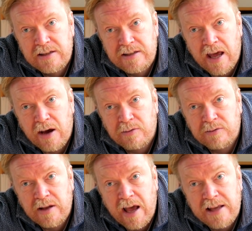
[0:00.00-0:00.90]

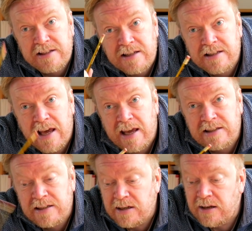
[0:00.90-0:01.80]
Now, as I
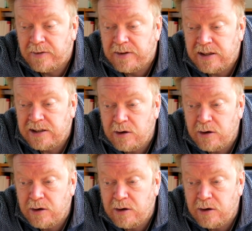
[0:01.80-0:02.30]
said, the